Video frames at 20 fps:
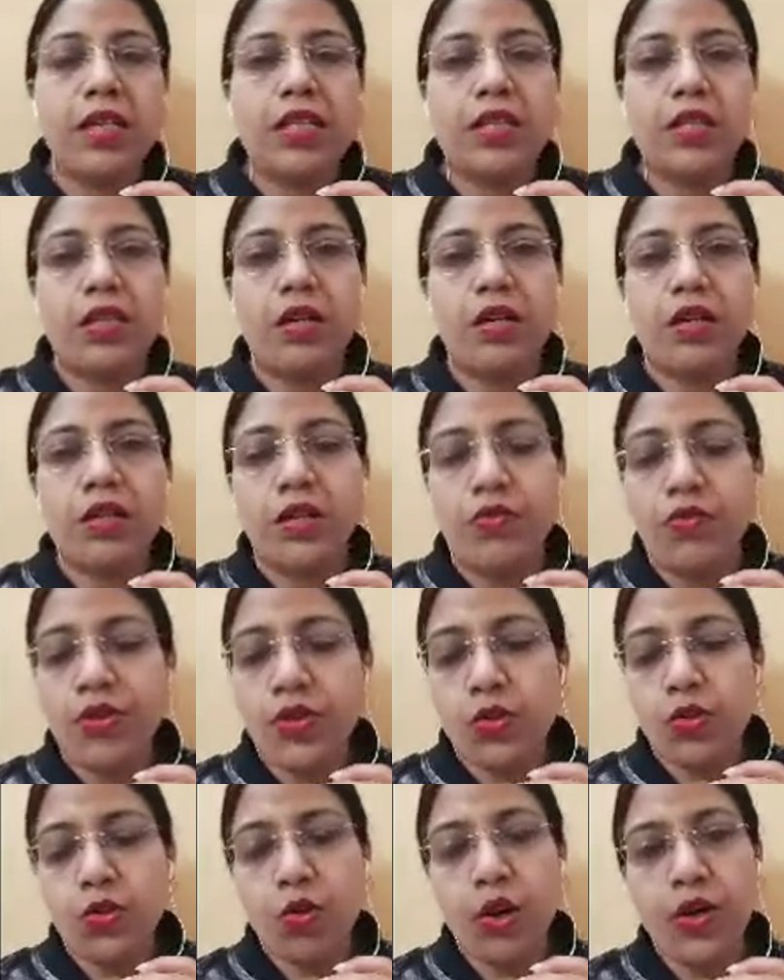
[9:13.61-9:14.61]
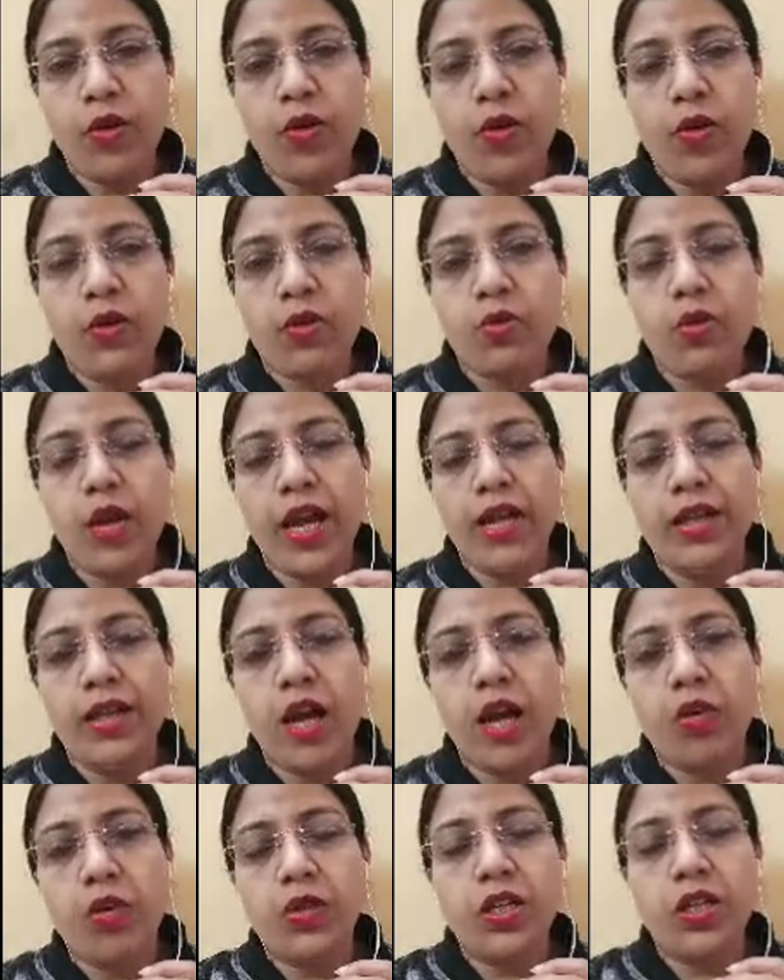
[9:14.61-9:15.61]
defense lawyer also, and now
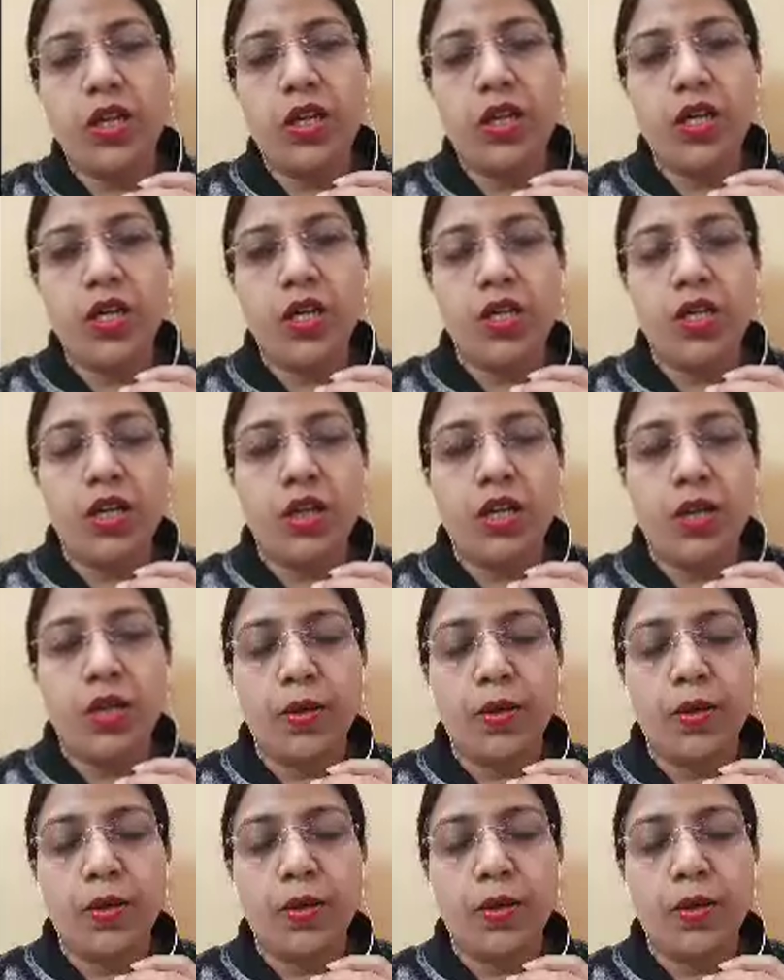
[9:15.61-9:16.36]
the